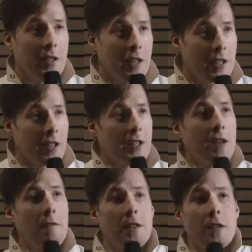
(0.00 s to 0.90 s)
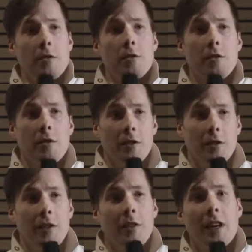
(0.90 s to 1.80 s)
design something
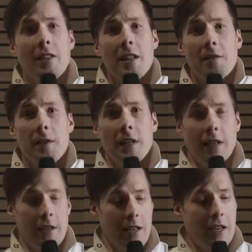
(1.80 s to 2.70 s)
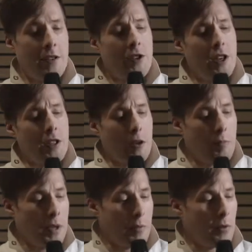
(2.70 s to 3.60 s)
at that field and change how
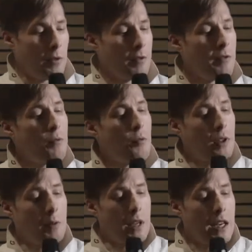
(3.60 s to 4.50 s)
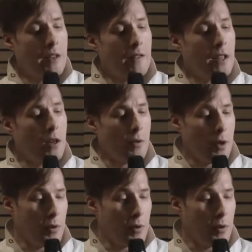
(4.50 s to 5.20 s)
people will behave and how they